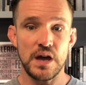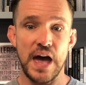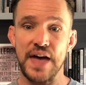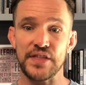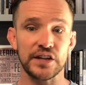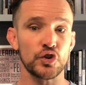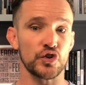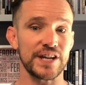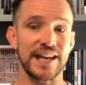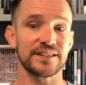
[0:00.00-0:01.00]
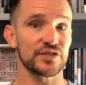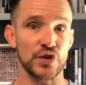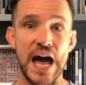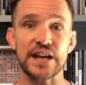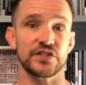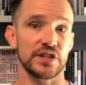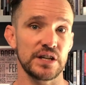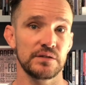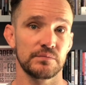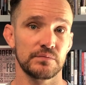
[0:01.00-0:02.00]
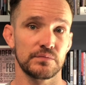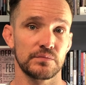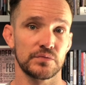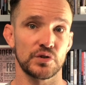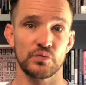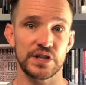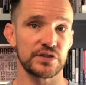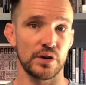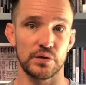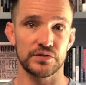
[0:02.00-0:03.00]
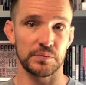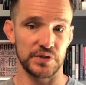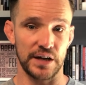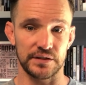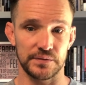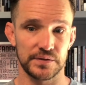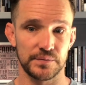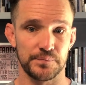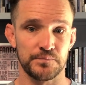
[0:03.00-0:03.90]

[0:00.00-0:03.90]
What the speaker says: and then create a strategy to reach those objectives.